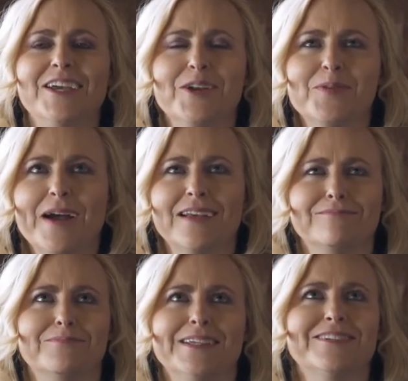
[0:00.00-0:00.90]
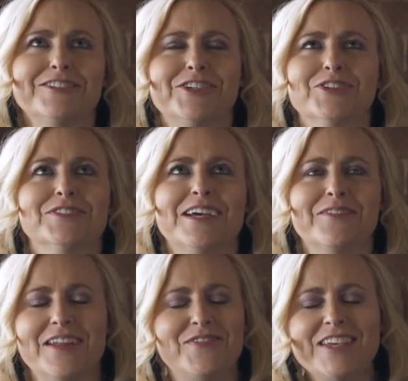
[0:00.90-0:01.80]
you know my my 17 year old son,
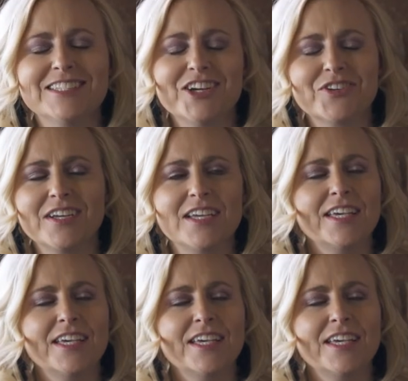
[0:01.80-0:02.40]
right? If he's hungry,